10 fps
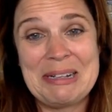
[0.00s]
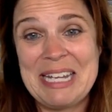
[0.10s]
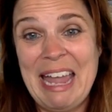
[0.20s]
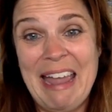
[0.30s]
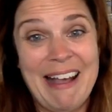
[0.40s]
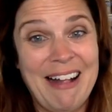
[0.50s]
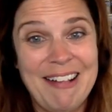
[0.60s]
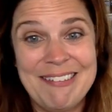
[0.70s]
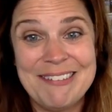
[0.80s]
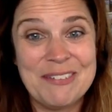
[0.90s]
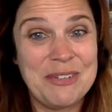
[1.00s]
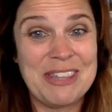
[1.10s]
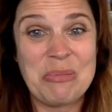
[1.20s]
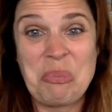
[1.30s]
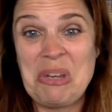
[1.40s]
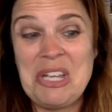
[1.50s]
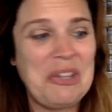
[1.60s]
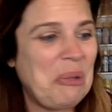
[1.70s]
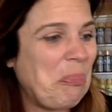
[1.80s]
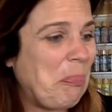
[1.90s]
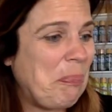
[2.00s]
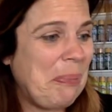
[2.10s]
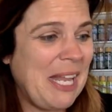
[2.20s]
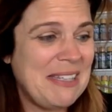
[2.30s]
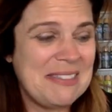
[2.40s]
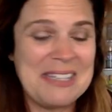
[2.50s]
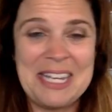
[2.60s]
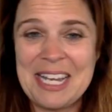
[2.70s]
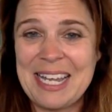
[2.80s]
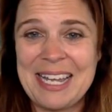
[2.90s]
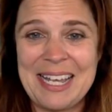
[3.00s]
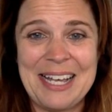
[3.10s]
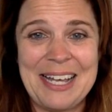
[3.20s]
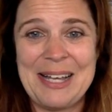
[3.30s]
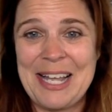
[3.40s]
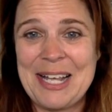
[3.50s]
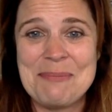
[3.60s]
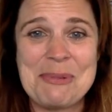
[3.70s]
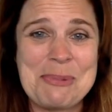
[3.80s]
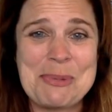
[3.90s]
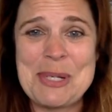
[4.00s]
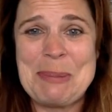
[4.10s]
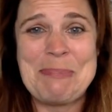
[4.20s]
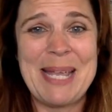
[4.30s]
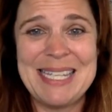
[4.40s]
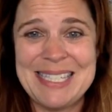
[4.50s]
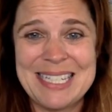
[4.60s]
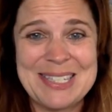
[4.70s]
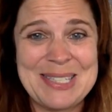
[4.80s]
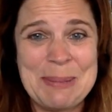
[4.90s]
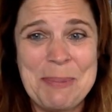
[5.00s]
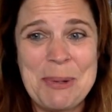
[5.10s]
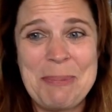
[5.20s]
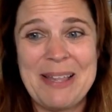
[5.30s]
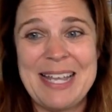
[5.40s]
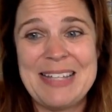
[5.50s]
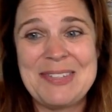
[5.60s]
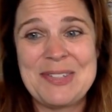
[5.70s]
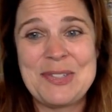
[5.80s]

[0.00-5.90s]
gal with real basic, uh, I come from a real basic, simple place.